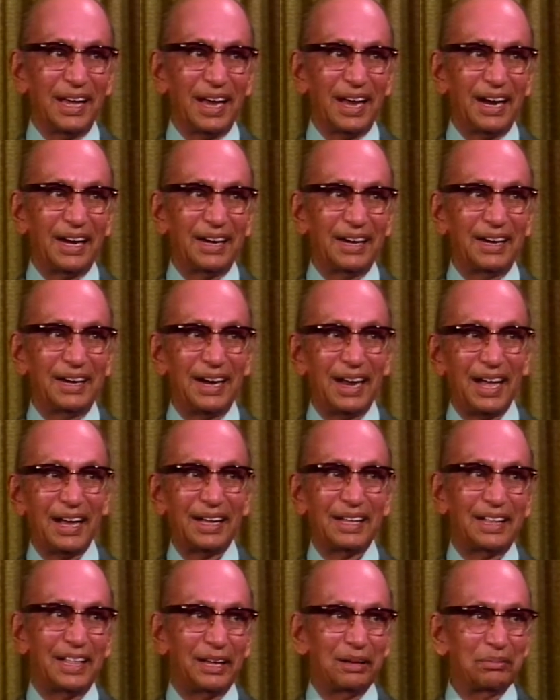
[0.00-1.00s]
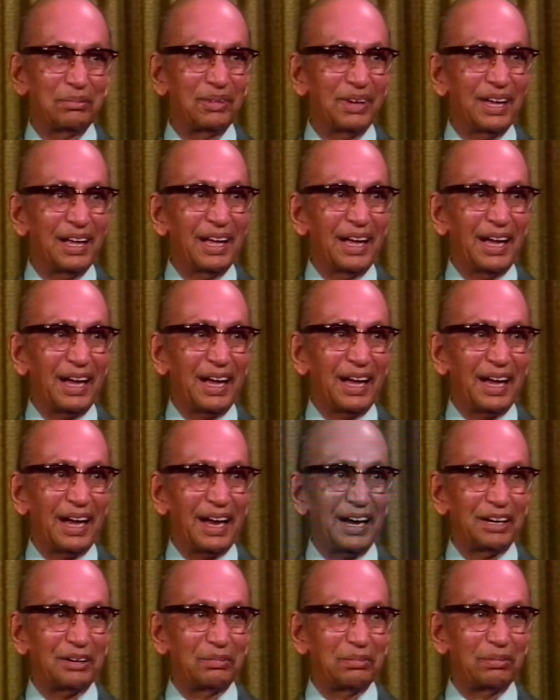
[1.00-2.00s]
and drank them
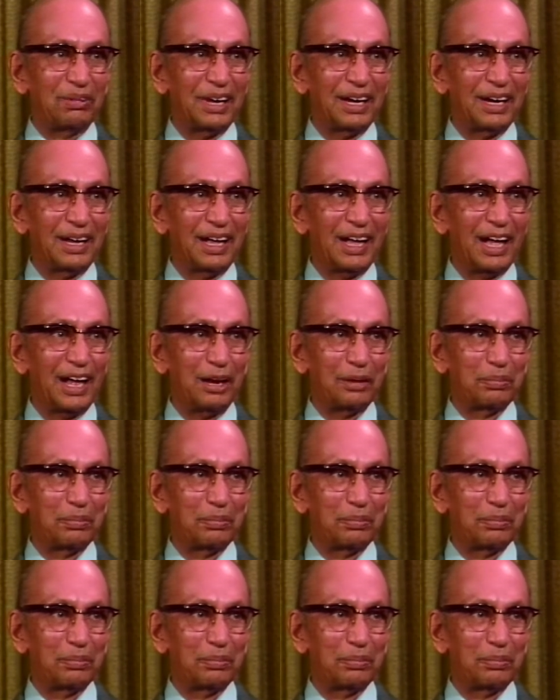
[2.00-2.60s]
at one gulp.